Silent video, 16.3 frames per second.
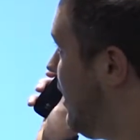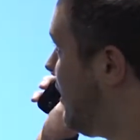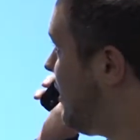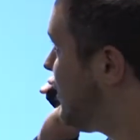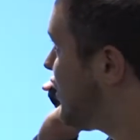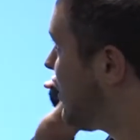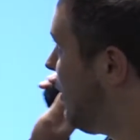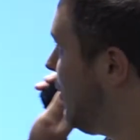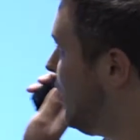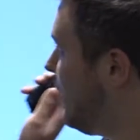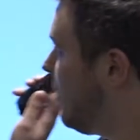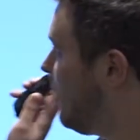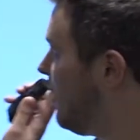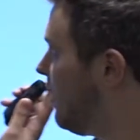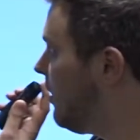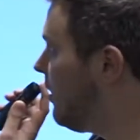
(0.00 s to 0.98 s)
So
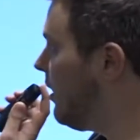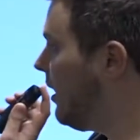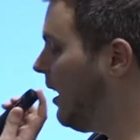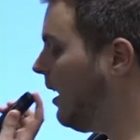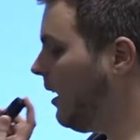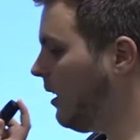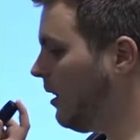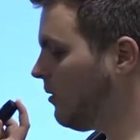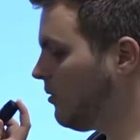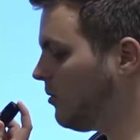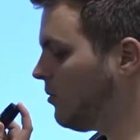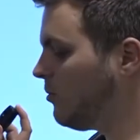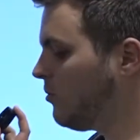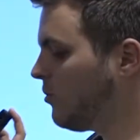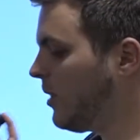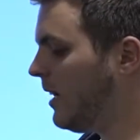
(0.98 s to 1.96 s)

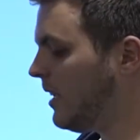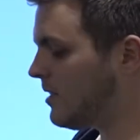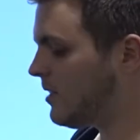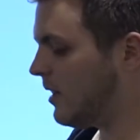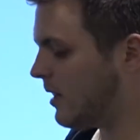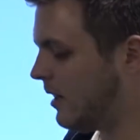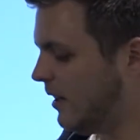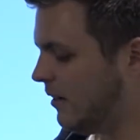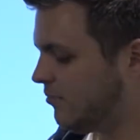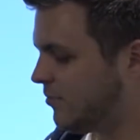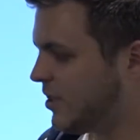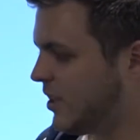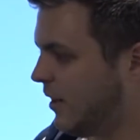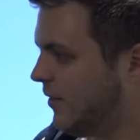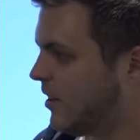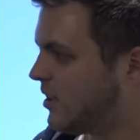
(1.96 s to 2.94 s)
realistically,
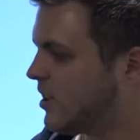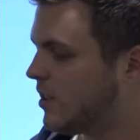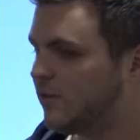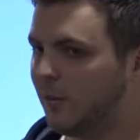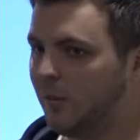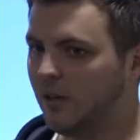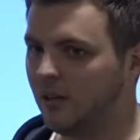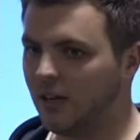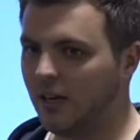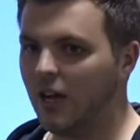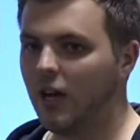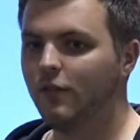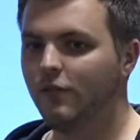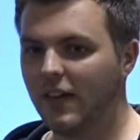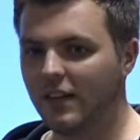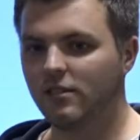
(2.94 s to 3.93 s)
serverless is for building
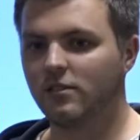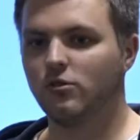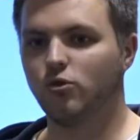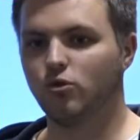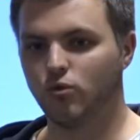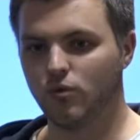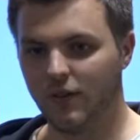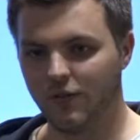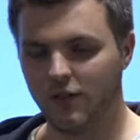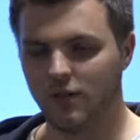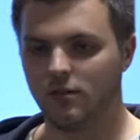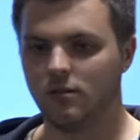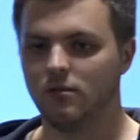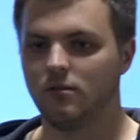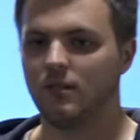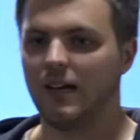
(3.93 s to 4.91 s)

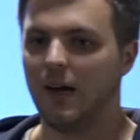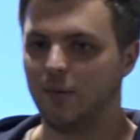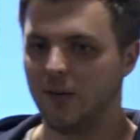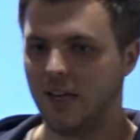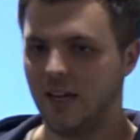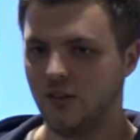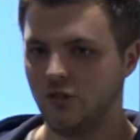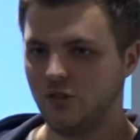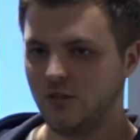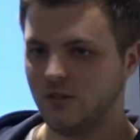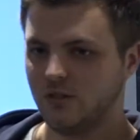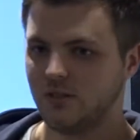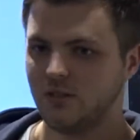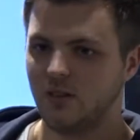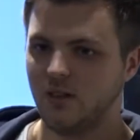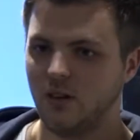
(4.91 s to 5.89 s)
event-driven
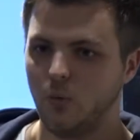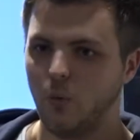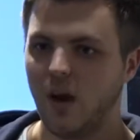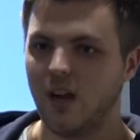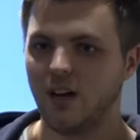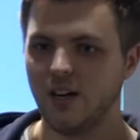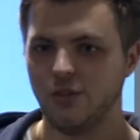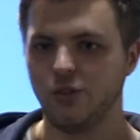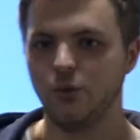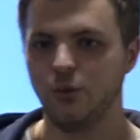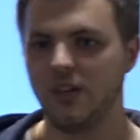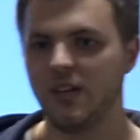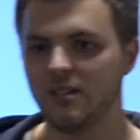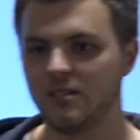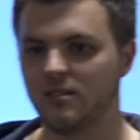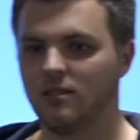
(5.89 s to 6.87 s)
applications. When I do
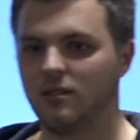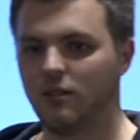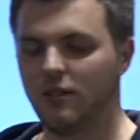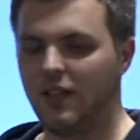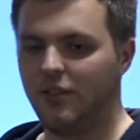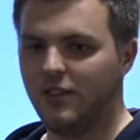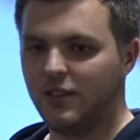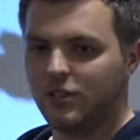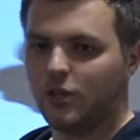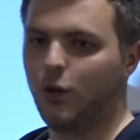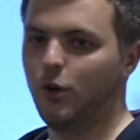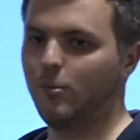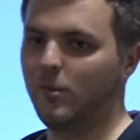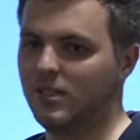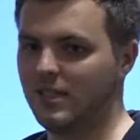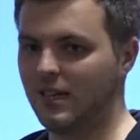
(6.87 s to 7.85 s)
this, then this code
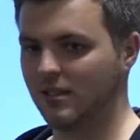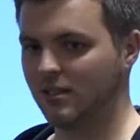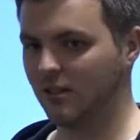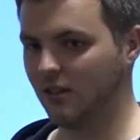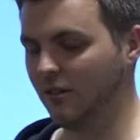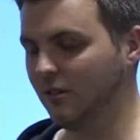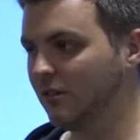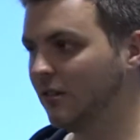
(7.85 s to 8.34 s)
must execute.